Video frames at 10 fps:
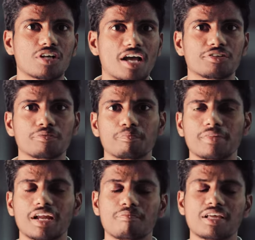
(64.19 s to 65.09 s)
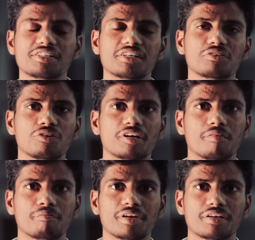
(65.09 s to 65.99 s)
I should get placed in good
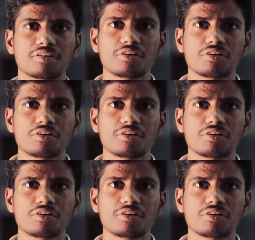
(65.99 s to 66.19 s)
company.